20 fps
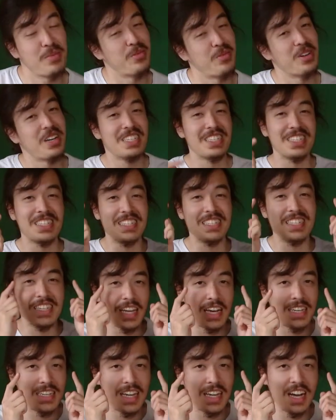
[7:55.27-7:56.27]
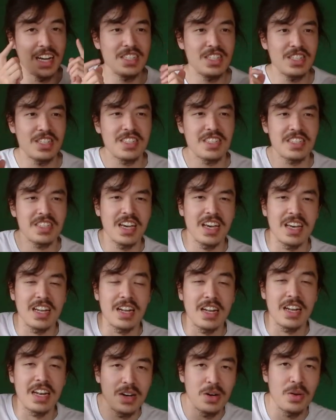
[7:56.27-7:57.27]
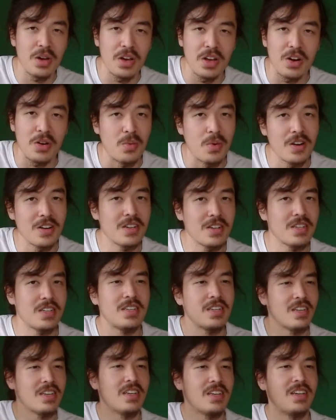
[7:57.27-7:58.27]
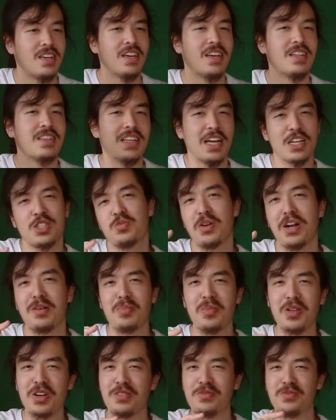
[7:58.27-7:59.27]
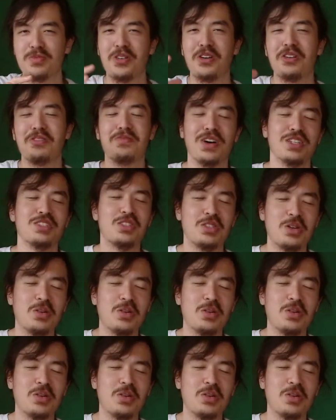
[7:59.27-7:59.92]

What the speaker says: when I just did that touch and it worked, that's what I'm looking for. It felt so